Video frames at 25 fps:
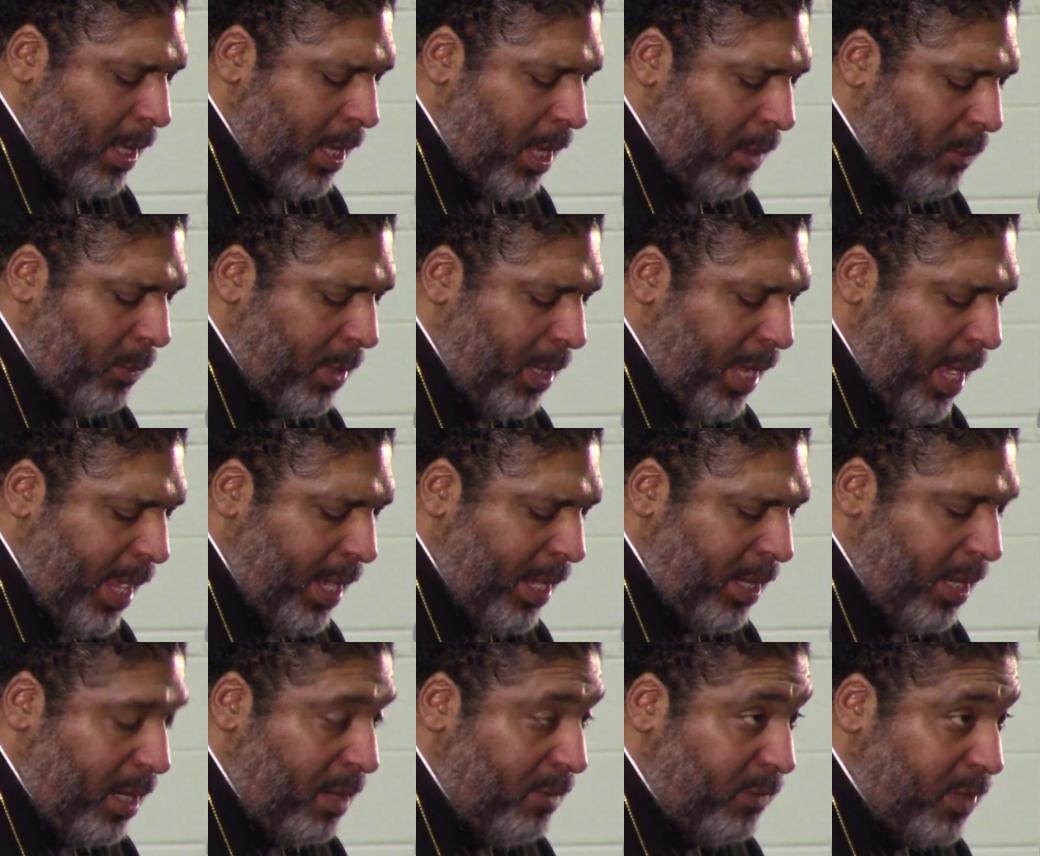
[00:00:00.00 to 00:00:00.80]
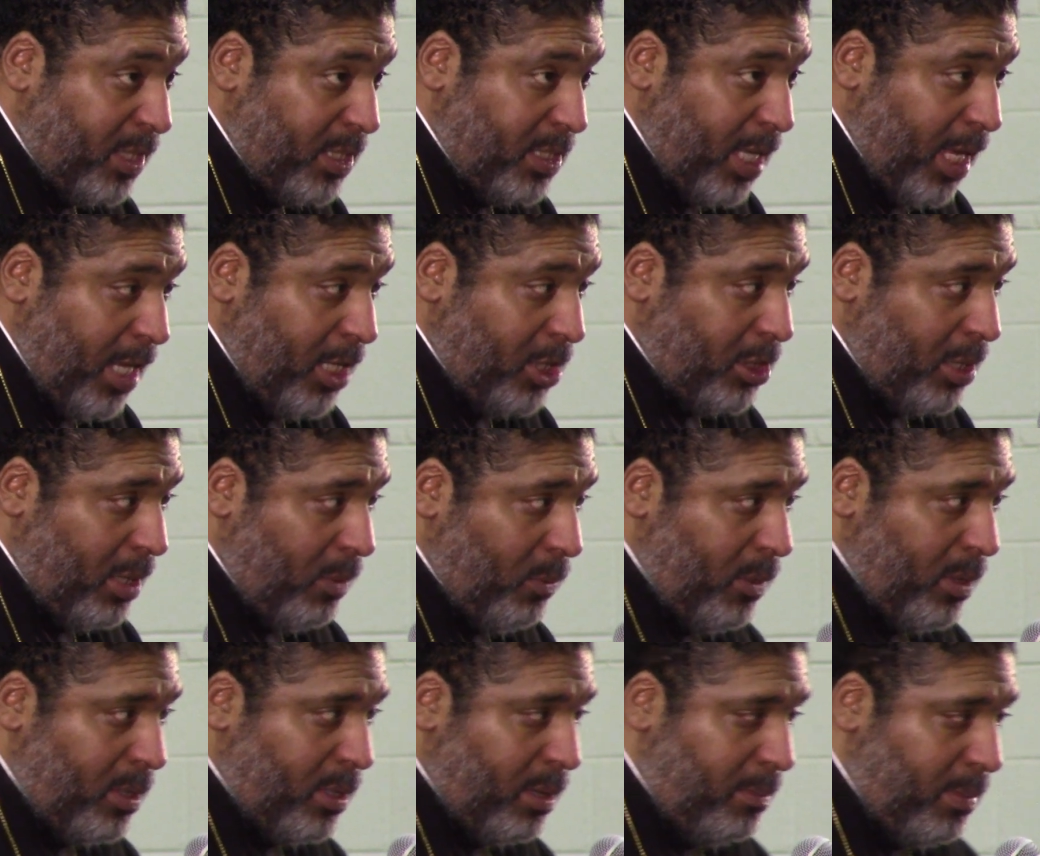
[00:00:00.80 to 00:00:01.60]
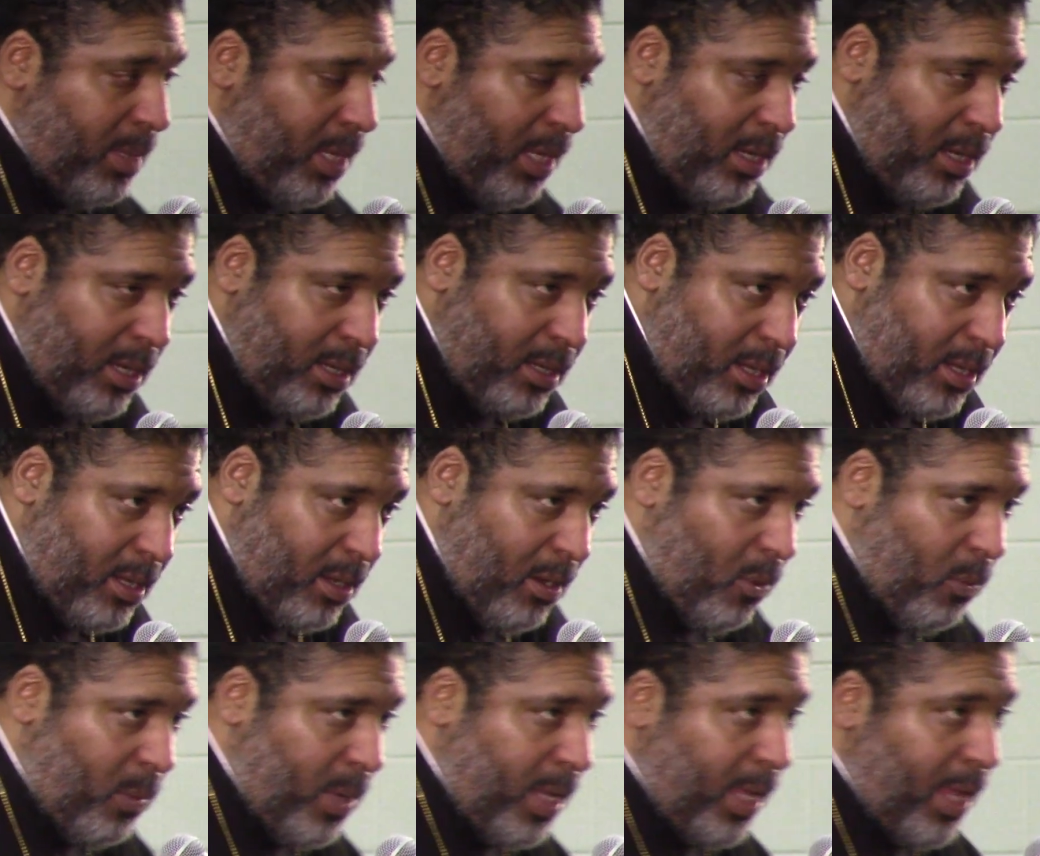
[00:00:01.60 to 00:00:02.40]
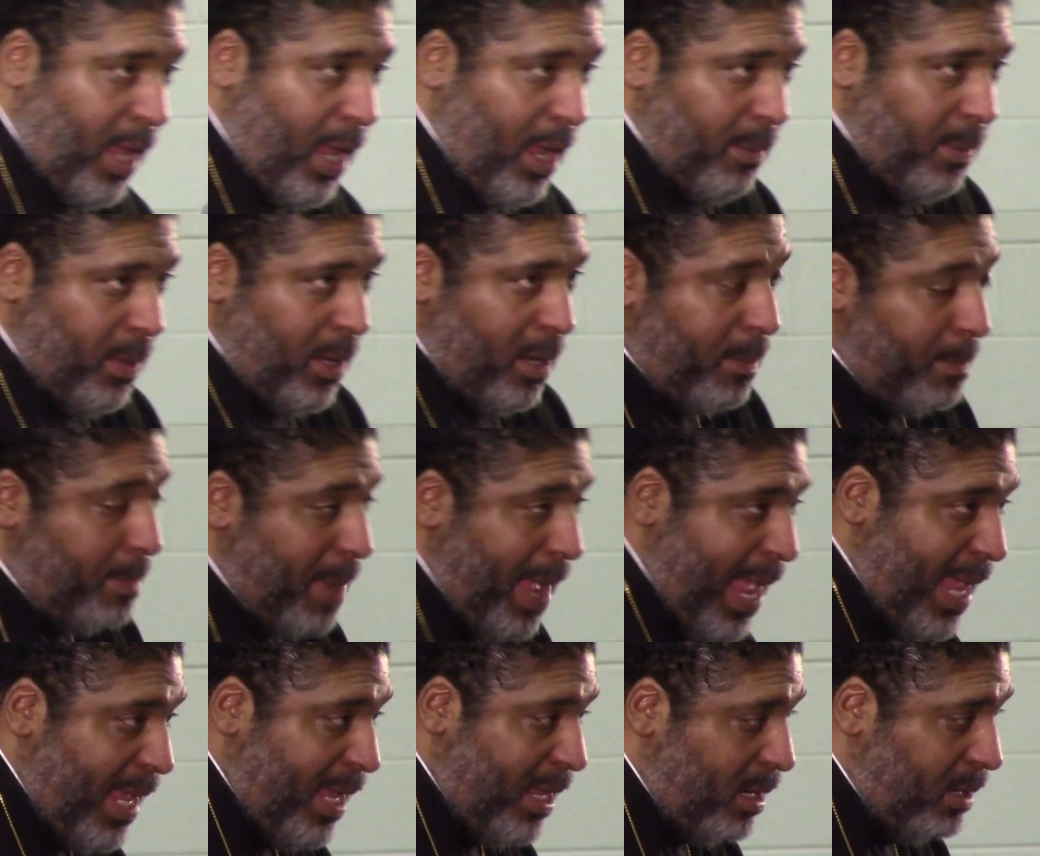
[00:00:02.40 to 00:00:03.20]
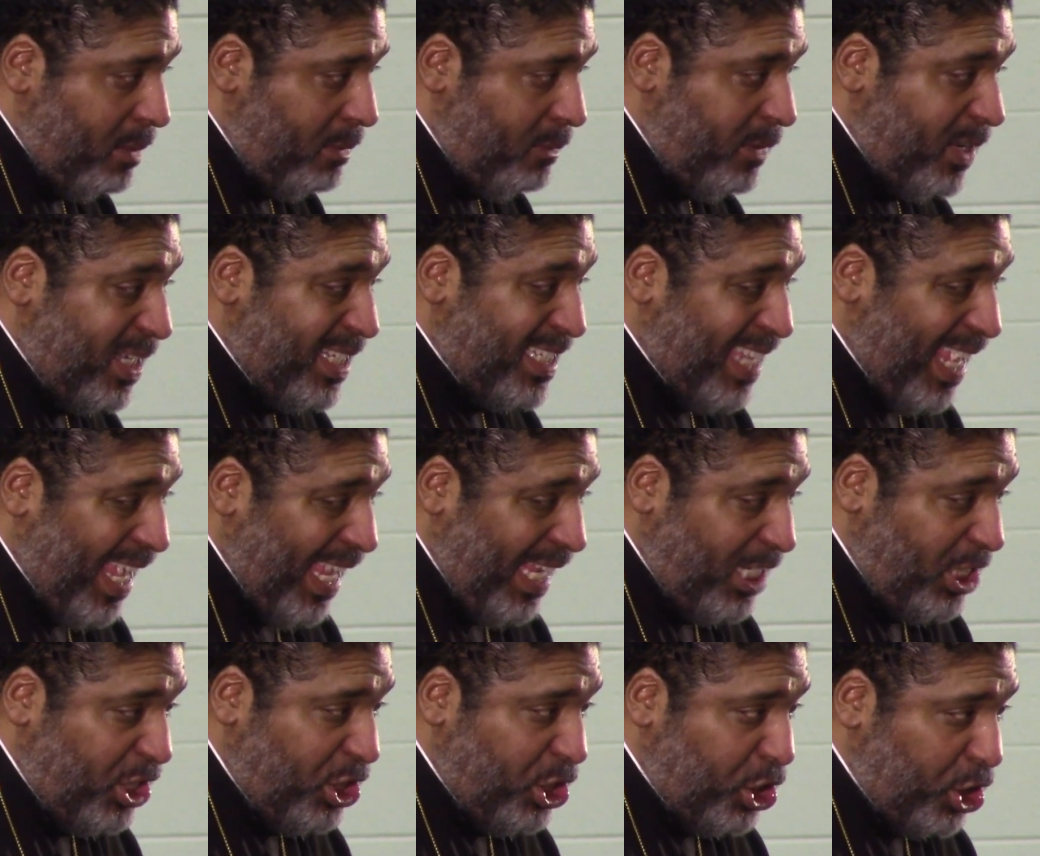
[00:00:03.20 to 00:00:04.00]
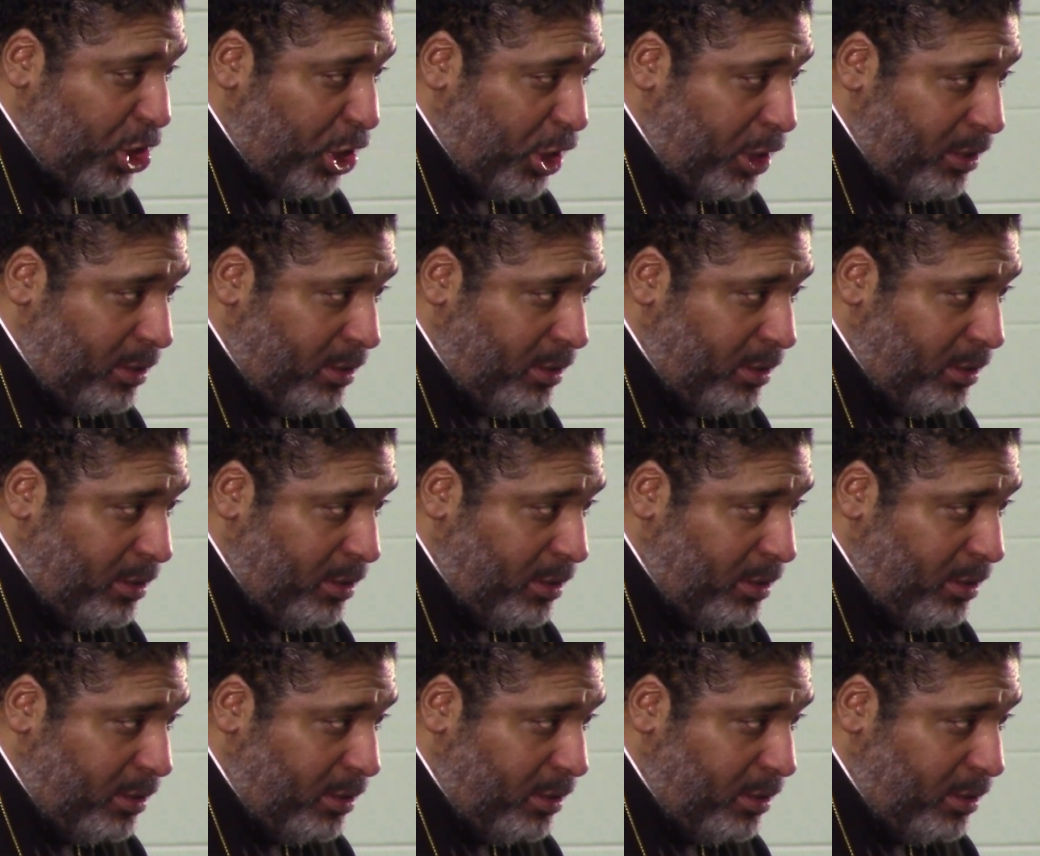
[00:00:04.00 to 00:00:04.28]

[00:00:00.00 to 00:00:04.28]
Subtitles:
And we got an invitation. I want the media to know we came here by invitation,